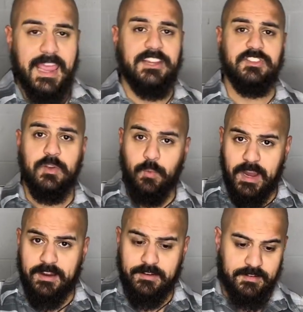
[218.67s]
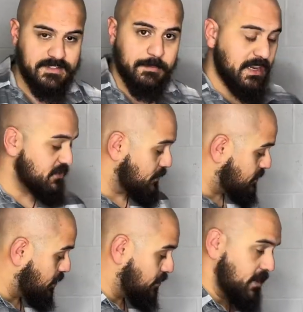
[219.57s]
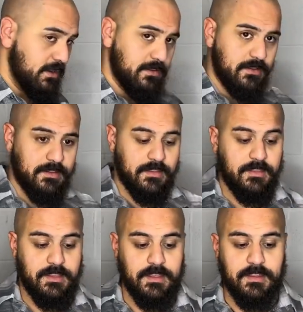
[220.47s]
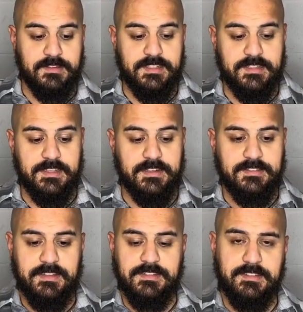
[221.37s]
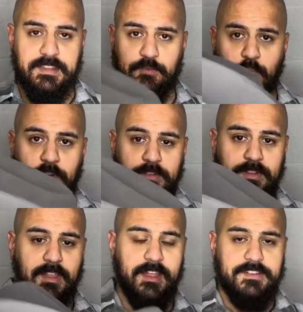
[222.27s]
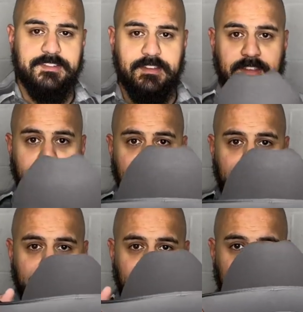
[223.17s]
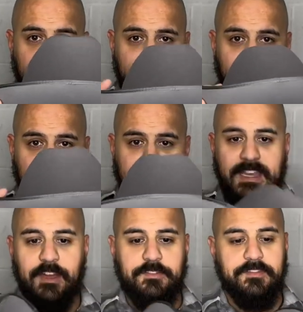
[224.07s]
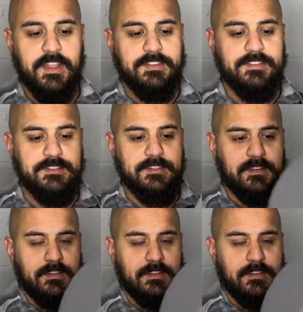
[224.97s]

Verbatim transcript: actually wear, because I'm actually returning the uh, six X, this is the Royal Deluxe. See how it flexes?